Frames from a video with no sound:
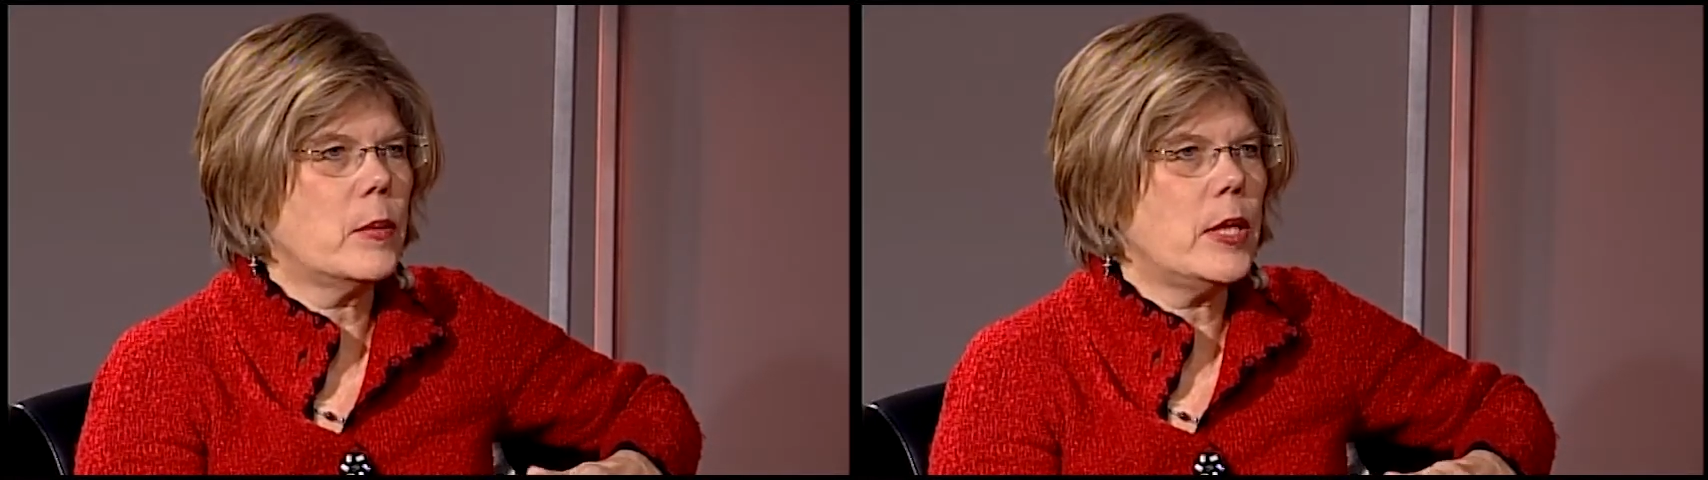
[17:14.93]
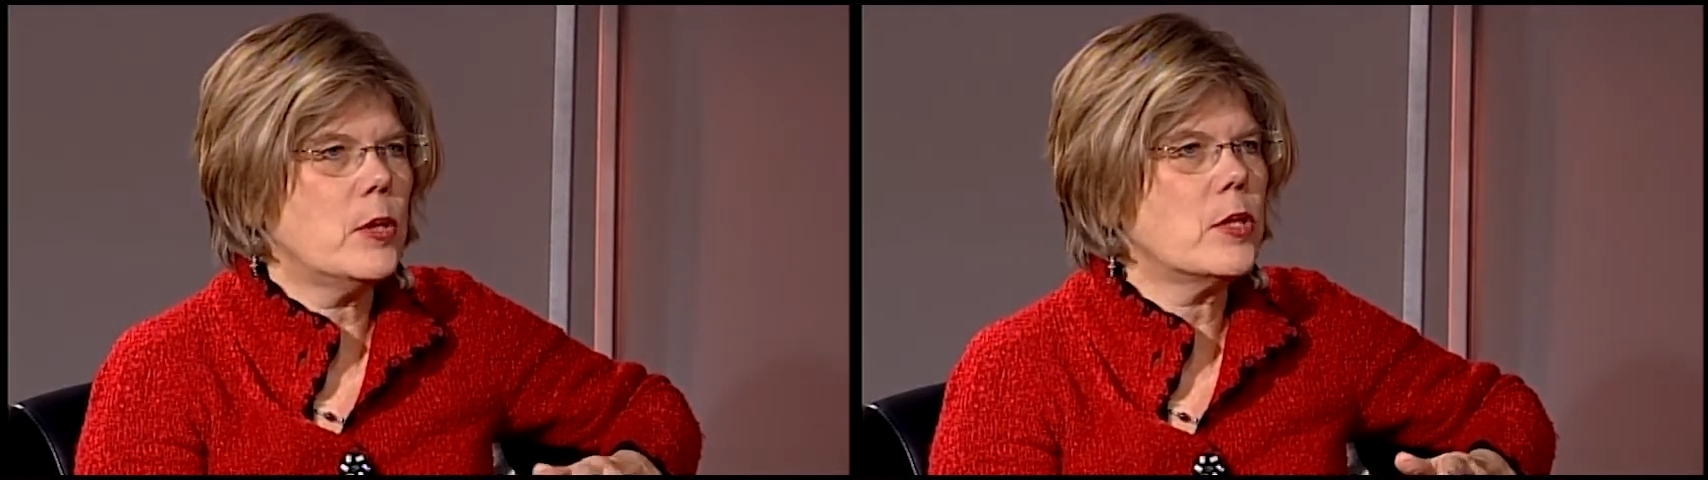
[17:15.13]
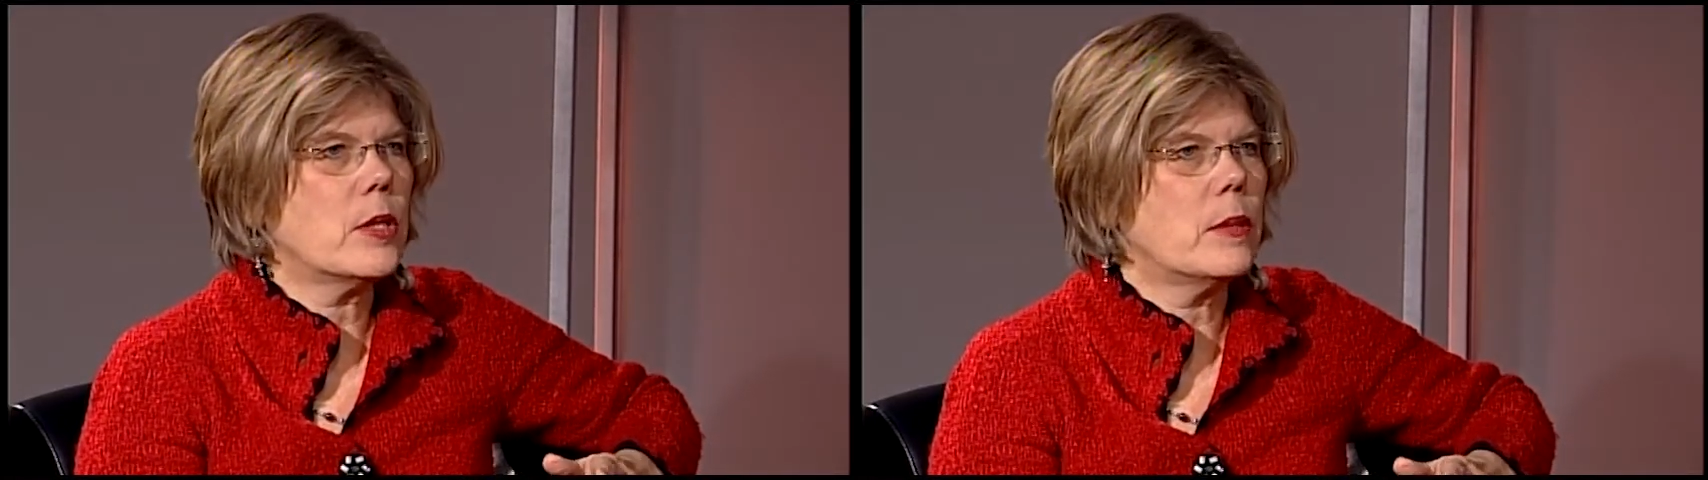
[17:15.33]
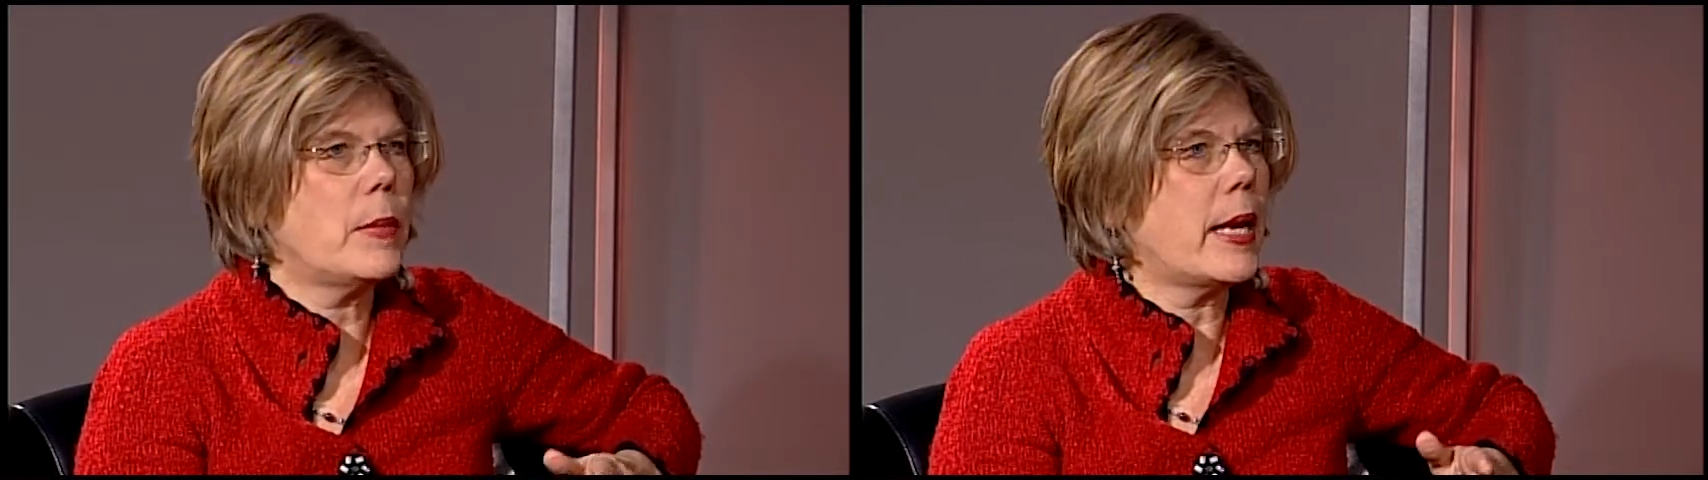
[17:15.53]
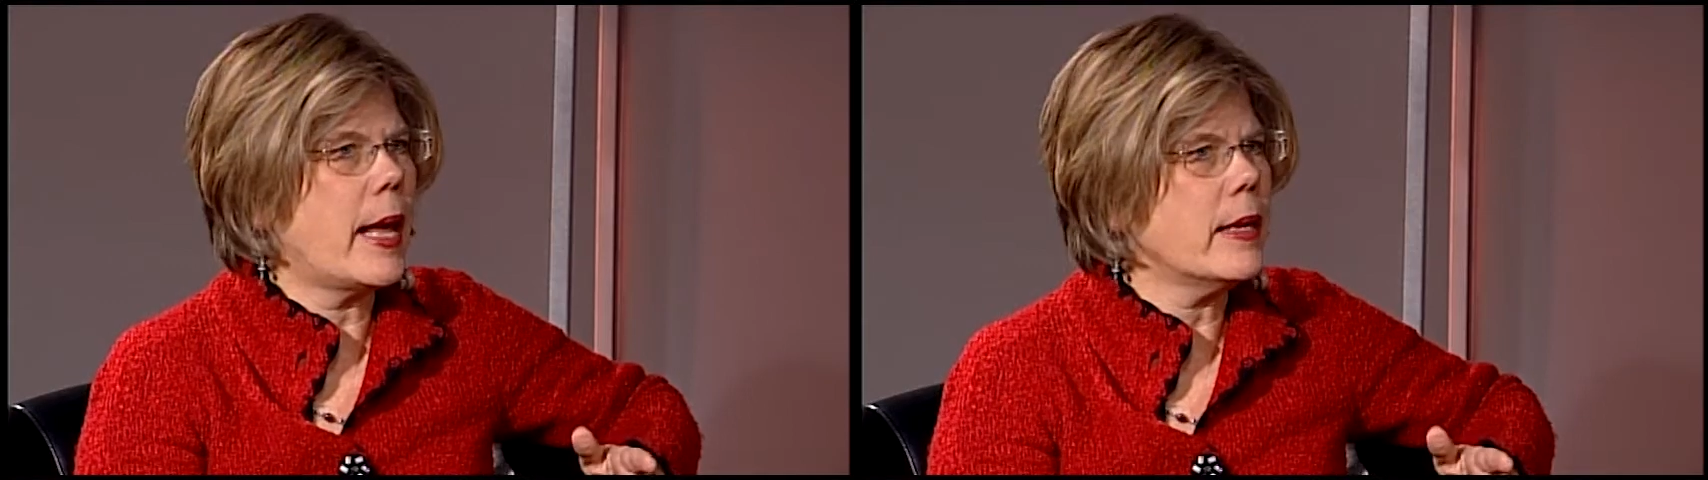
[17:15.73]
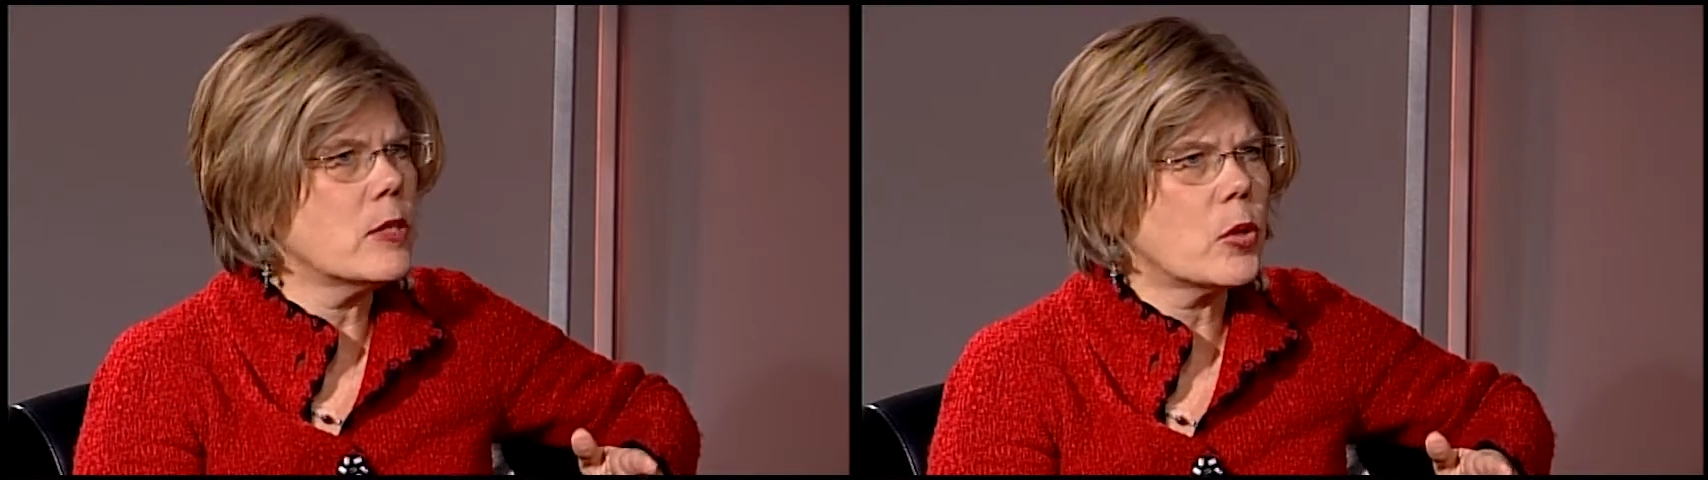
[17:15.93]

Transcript: We used to, Manhattan